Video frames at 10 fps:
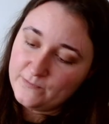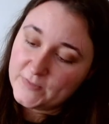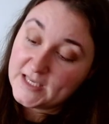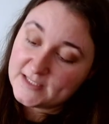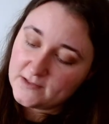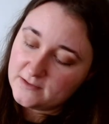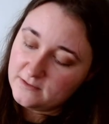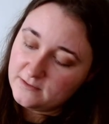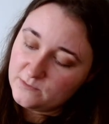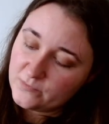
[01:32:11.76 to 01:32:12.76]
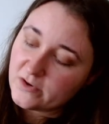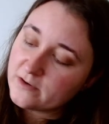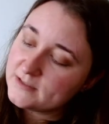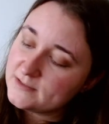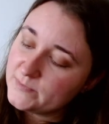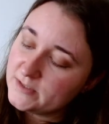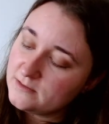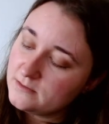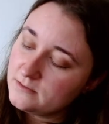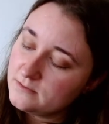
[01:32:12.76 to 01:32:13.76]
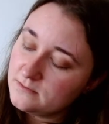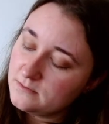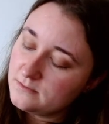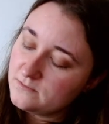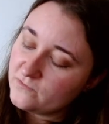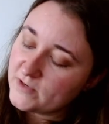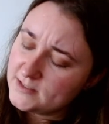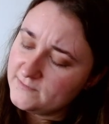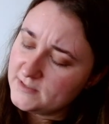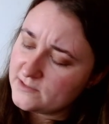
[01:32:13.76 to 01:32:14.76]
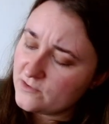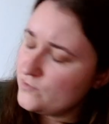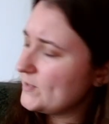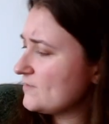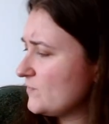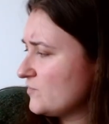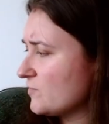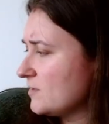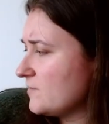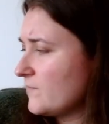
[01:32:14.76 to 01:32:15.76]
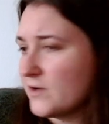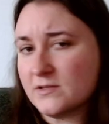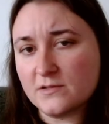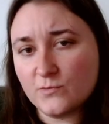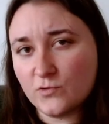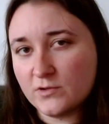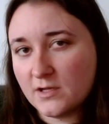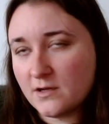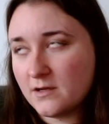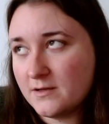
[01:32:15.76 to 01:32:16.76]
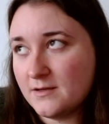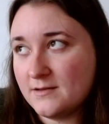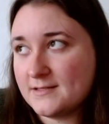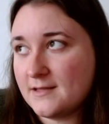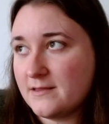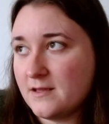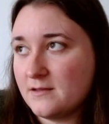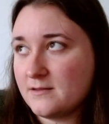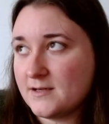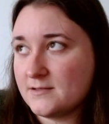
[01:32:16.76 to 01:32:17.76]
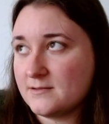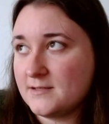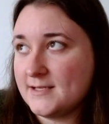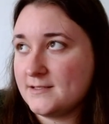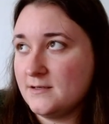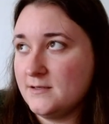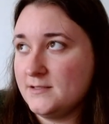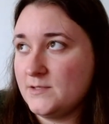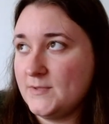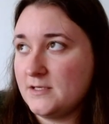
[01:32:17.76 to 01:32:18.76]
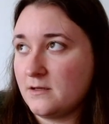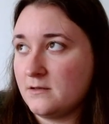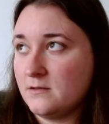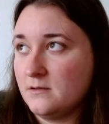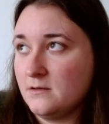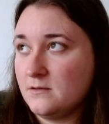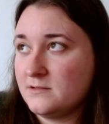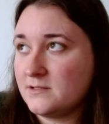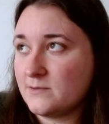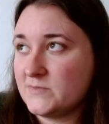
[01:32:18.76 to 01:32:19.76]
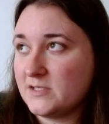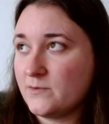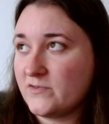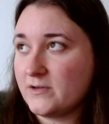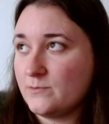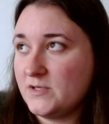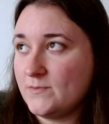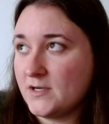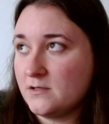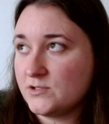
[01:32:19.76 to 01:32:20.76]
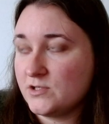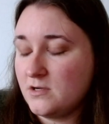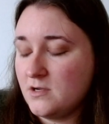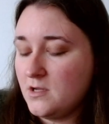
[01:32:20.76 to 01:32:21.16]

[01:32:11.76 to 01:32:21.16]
But yeah, so the progress has been relatively slow because I've been trying to focus on the Morlin cardigan because I think that test knit needs to be done sometime around mid-March.